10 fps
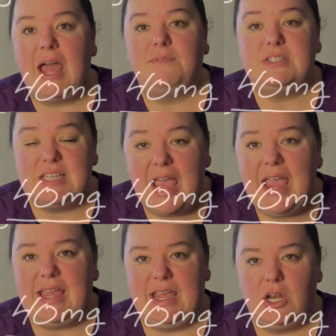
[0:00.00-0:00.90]
have
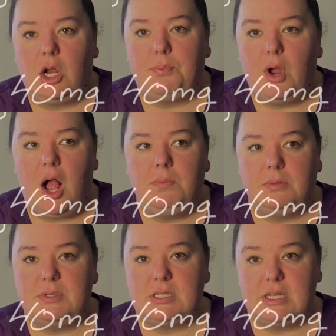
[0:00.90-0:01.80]
day in our
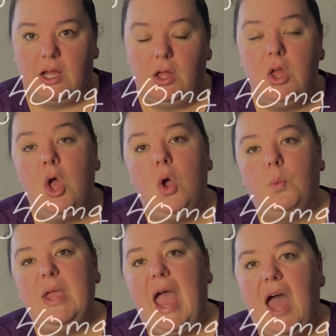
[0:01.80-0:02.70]
problem still,
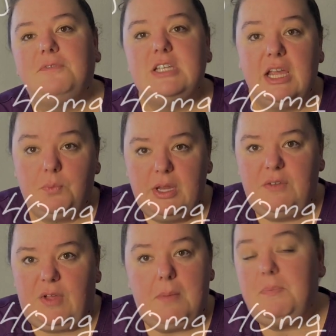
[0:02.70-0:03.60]
we have to get rid
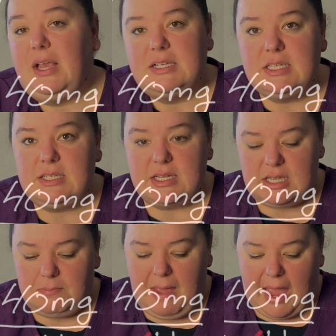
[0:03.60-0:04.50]
of it because it
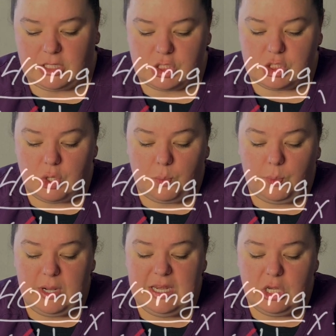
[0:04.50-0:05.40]
doesn't match. So
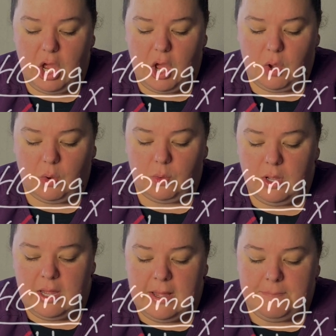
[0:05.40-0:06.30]
we know
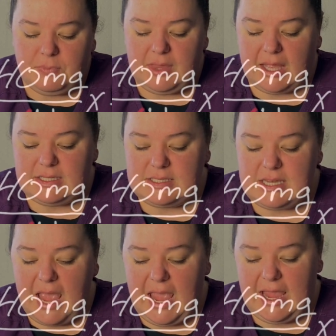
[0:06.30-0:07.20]
that
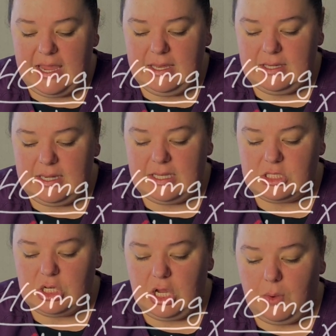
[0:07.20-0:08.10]
day needs
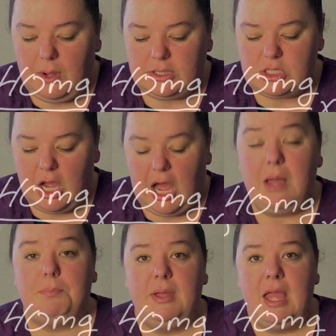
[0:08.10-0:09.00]
to go on
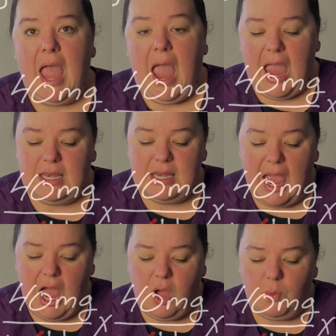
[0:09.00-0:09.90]
top. And
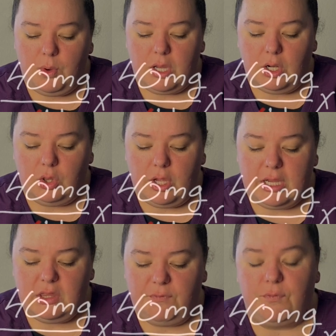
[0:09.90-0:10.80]
now we're going to look
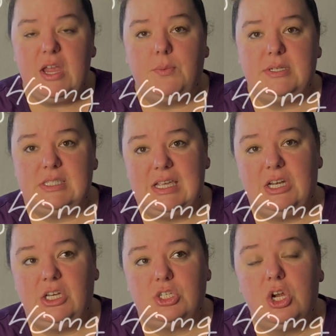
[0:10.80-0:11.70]
at the frequency to
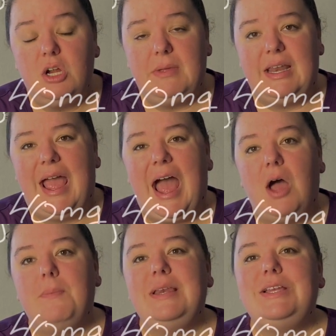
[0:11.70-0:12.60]
determine how
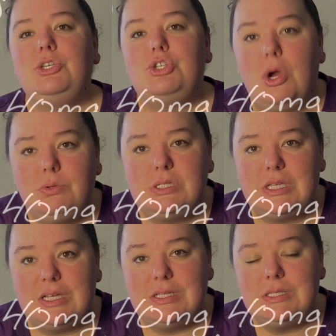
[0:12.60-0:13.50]
many
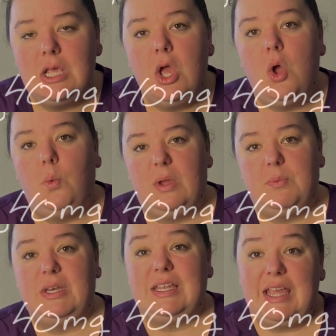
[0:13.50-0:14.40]
doses we
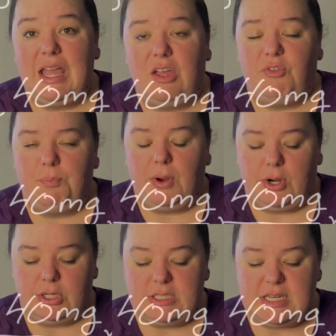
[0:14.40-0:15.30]
would give
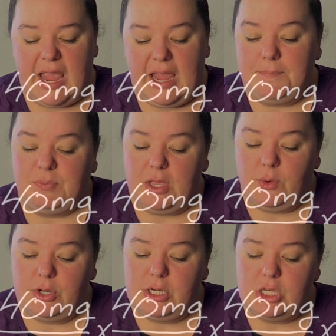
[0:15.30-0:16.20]
per day. In
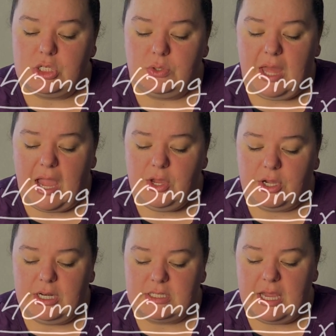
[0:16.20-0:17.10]
order to do that, you're
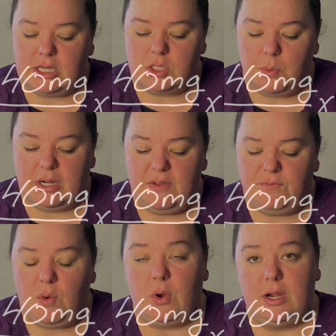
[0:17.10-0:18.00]
going to take
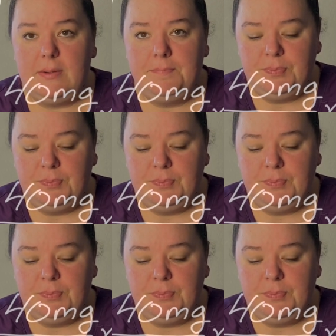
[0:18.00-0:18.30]
24,